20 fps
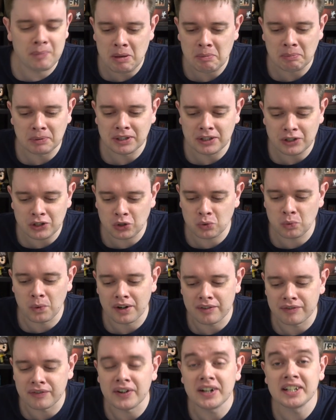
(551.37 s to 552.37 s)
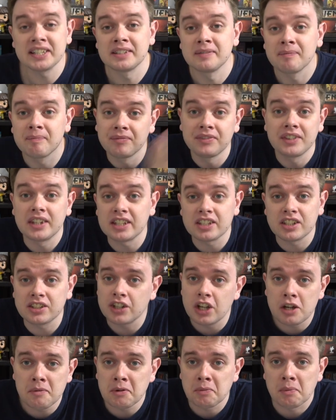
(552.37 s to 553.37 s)
people that just want to fight. There's a
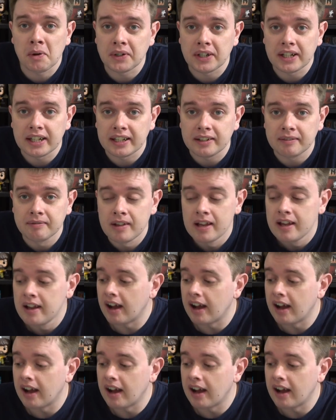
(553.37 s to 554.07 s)
skirmish mode in it.